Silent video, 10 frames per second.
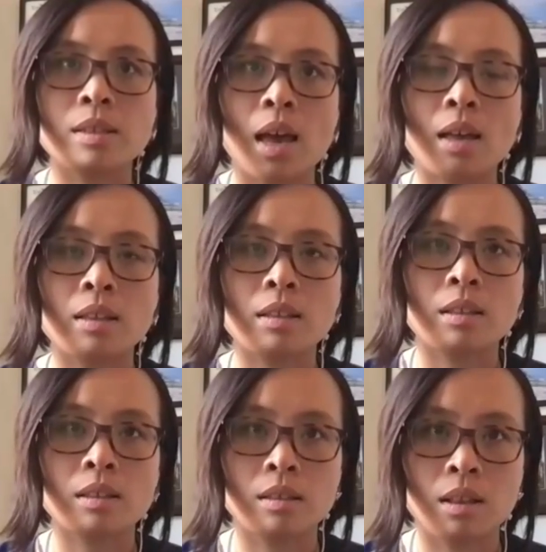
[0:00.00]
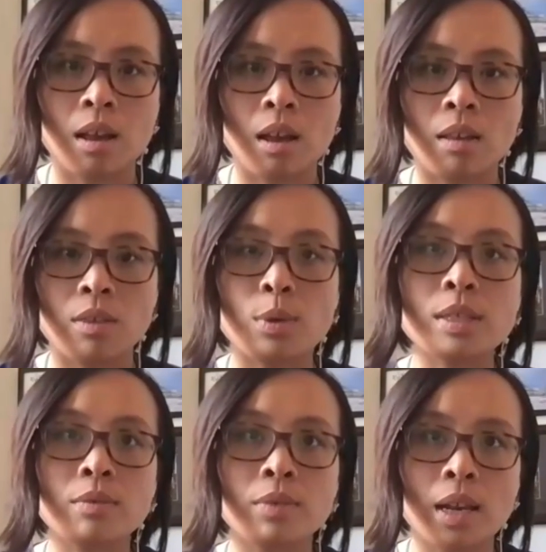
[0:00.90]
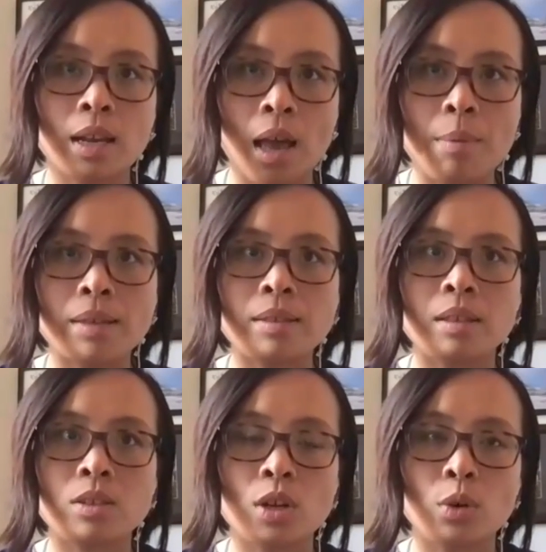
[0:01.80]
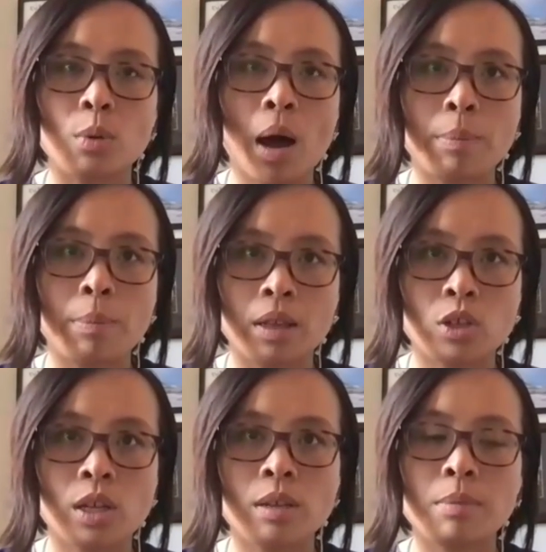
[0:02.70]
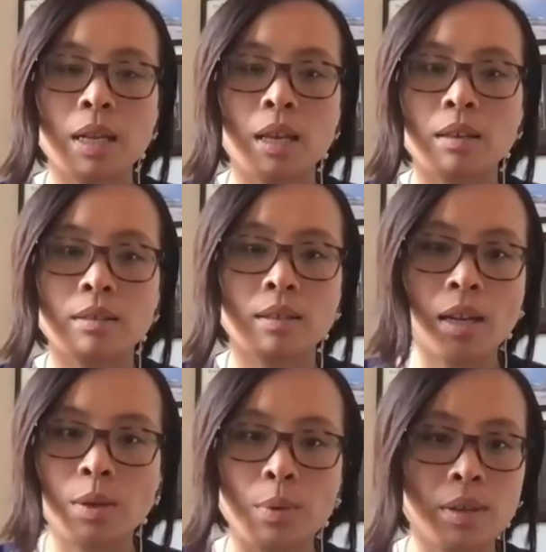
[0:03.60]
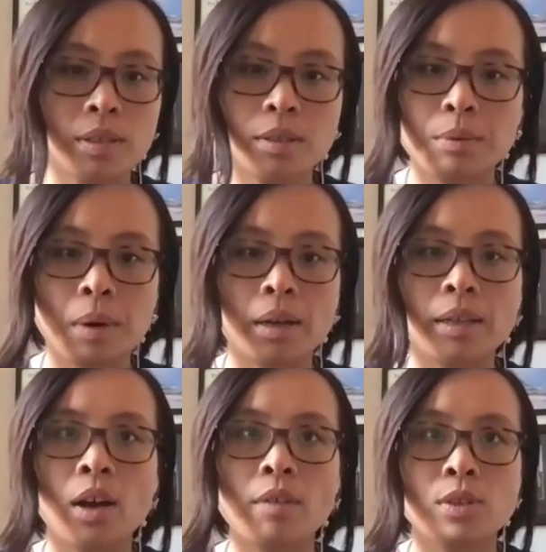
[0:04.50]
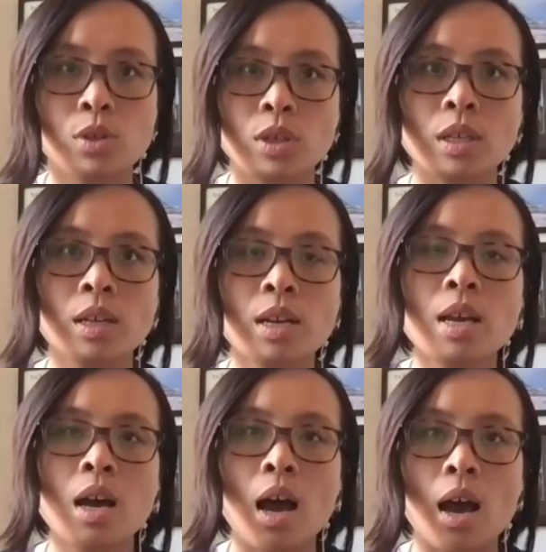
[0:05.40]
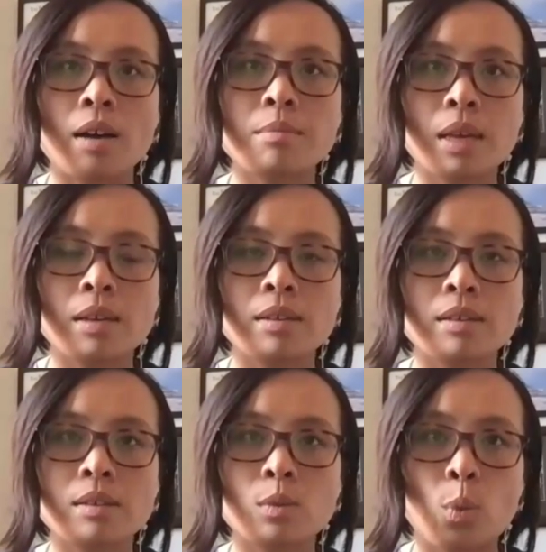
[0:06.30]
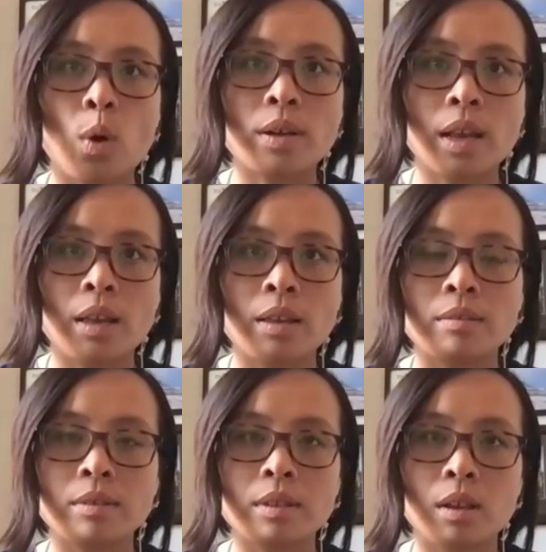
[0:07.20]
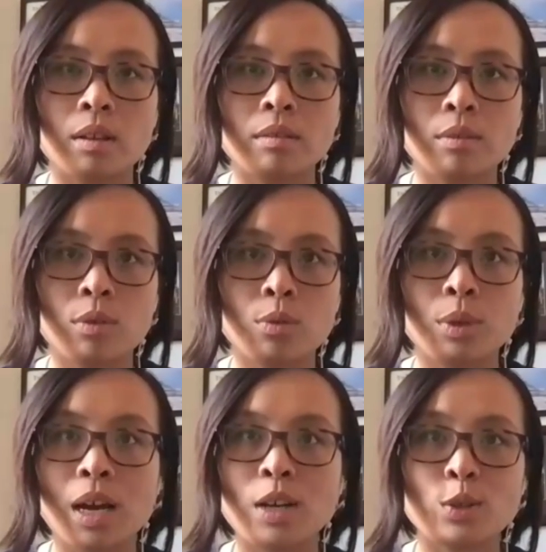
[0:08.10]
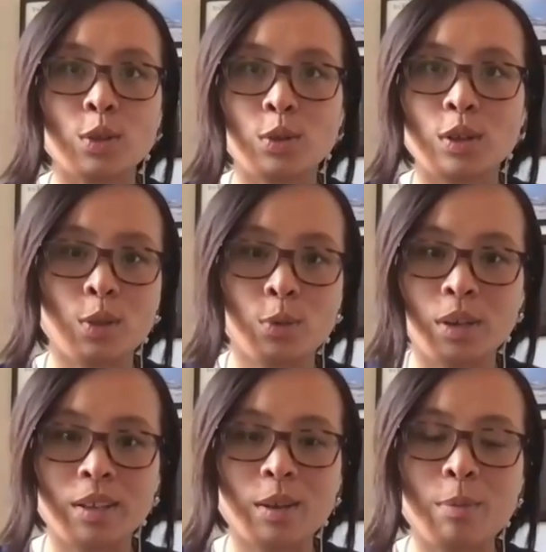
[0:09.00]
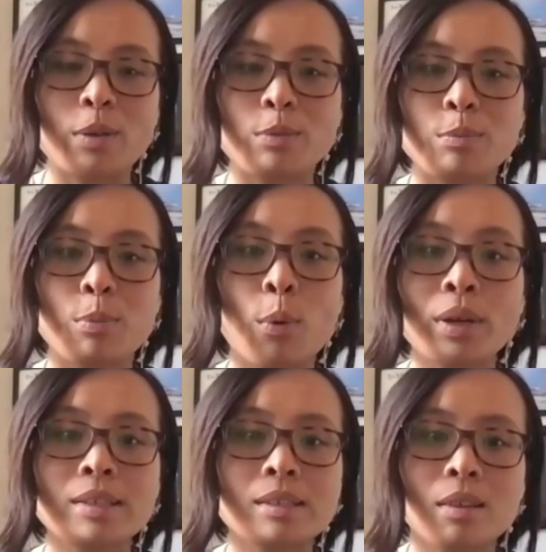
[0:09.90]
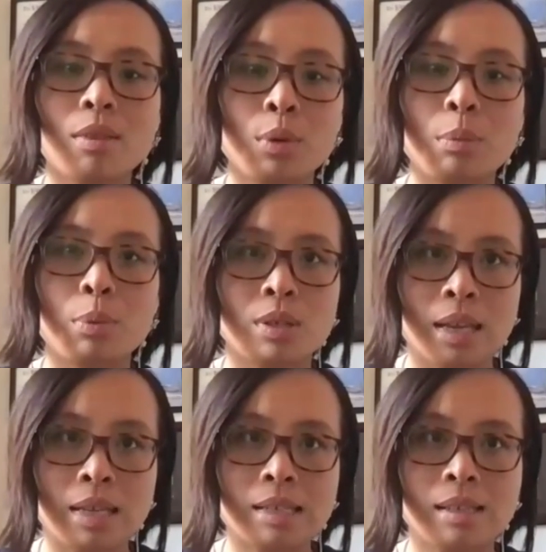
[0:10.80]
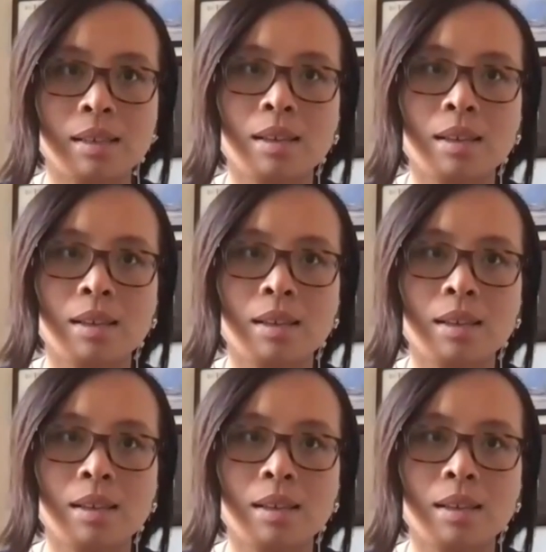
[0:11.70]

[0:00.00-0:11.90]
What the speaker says: that the risk of getting MS in the general population, meaning anyone walking off the street, is 1 in 333, about 0.3%.